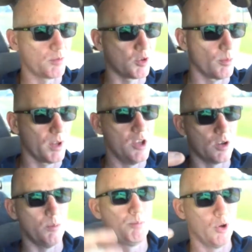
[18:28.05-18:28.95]
Presumably you
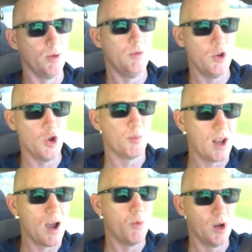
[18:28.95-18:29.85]
can put new
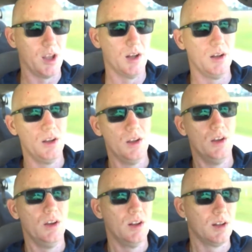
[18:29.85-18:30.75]
plywood in
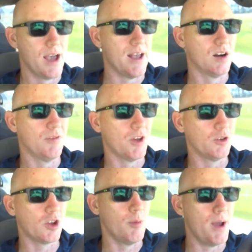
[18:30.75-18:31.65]
later if
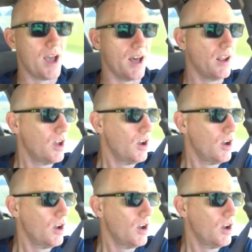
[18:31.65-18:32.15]
those go bad.